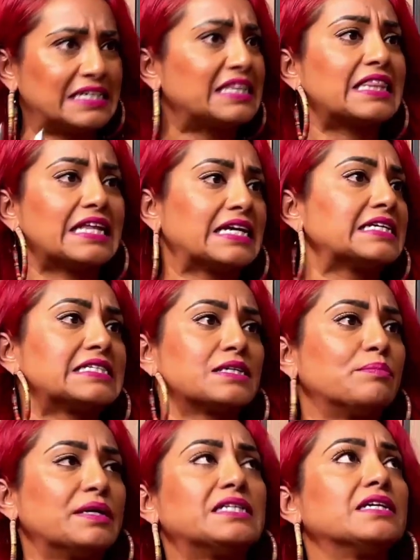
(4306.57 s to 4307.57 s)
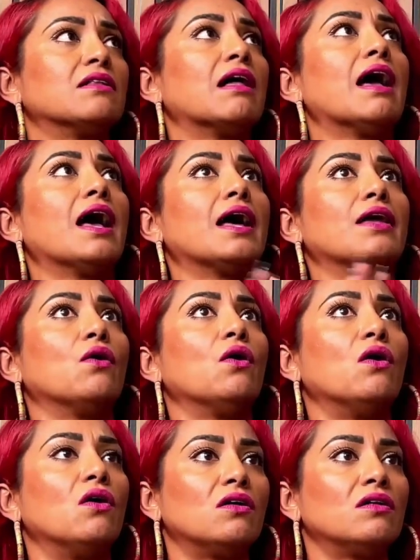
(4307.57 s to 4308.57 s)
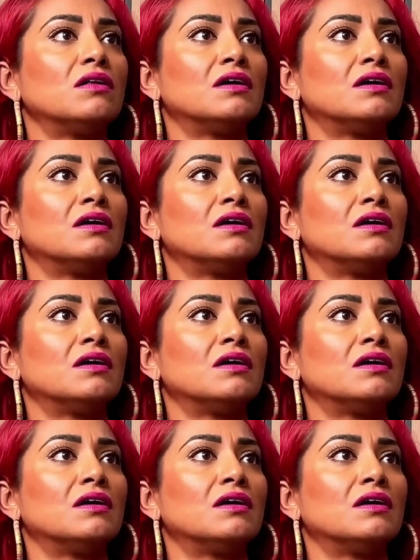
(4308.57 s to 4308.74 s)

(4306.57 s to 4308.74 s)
think it's a big deal at all.